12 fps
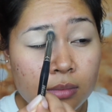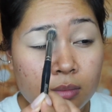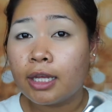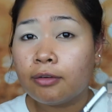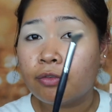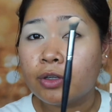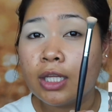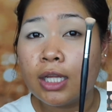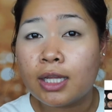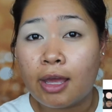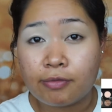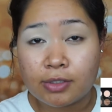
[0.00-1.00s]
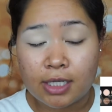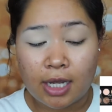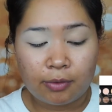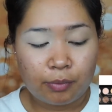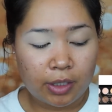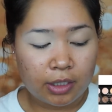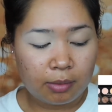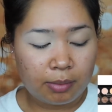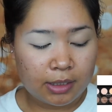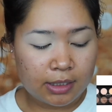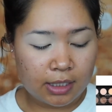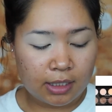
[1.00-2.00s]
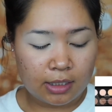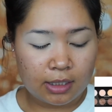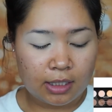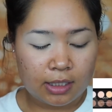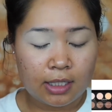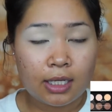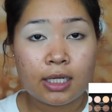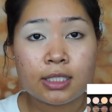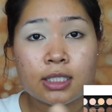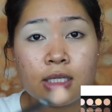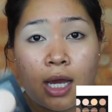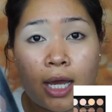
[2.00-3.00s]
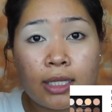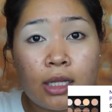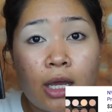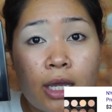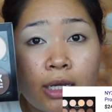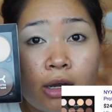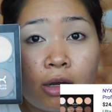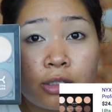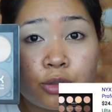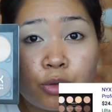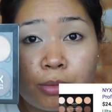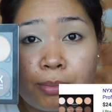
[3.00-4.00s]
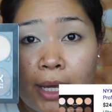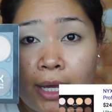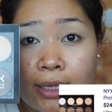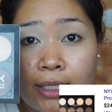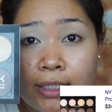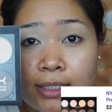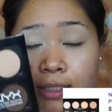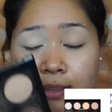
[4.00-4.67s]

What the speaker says: Then for the left side, we're gonna be taking the NYX Highlight and Contour Palette.